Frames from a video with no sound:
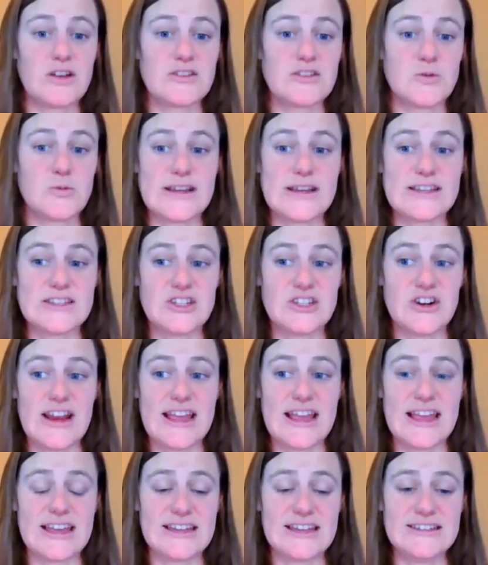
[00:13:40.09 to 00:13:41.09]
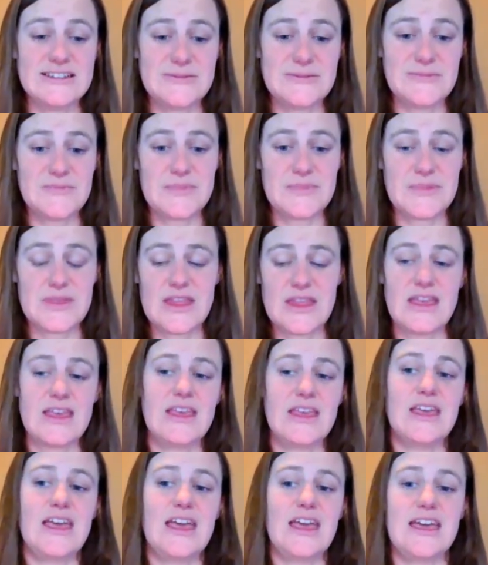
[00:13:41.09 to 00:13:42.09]
also raise your hand,
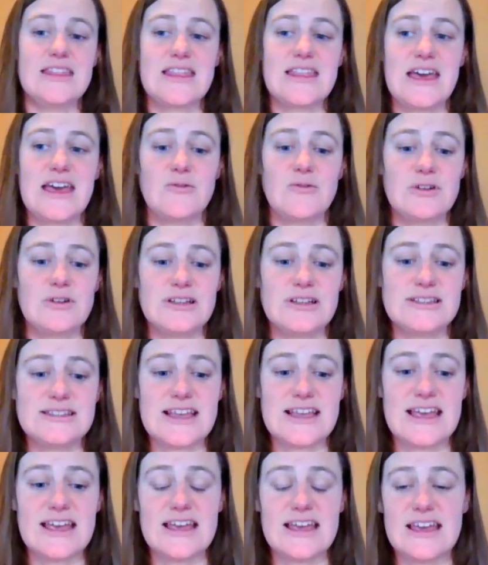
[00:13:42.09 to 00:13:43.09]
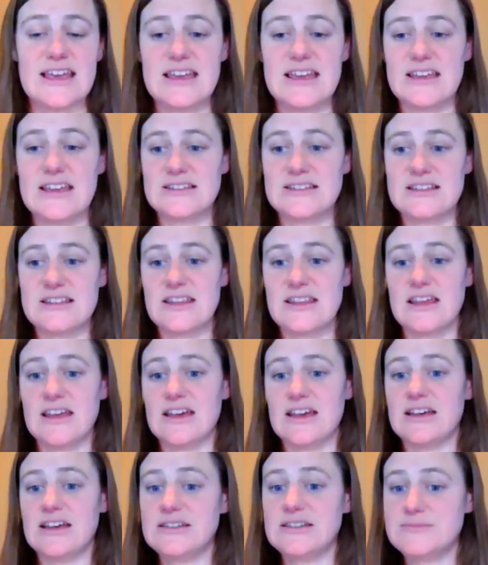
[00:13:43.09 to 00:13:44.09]
and that will say to
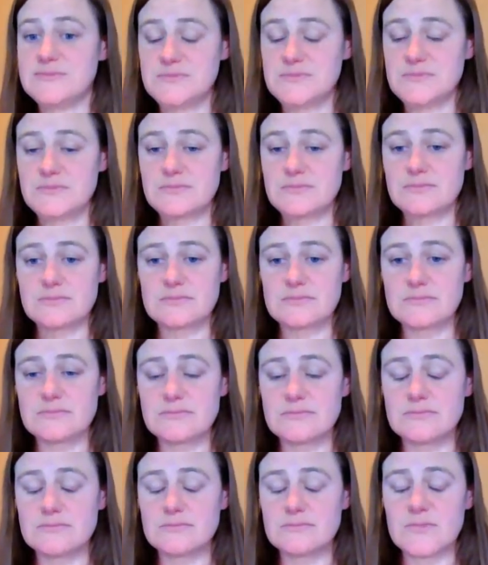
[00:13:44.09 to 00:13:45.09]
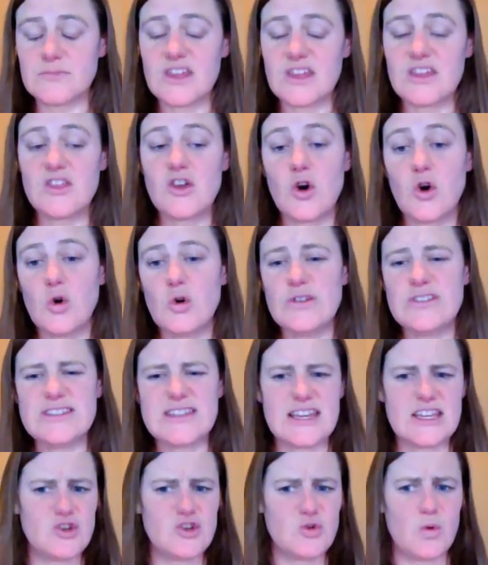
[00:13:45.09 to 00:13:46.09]
the host
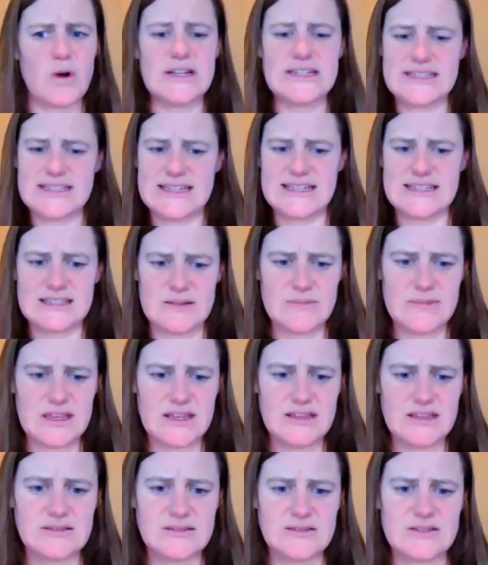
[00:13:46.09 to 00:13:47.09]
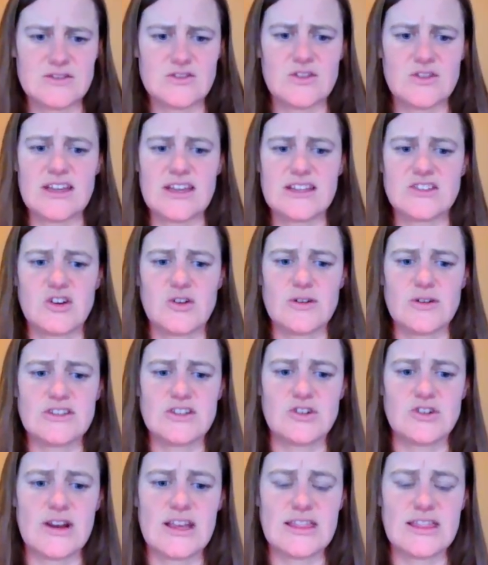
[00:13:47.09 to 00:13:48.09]
that you want to say something. So that's always a
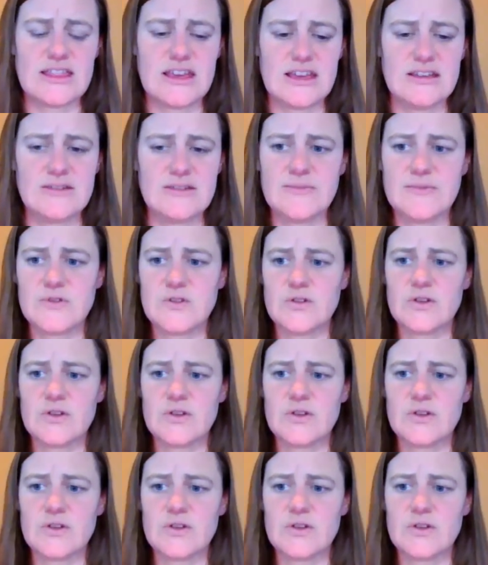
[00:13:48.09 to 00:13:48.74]
great thing. So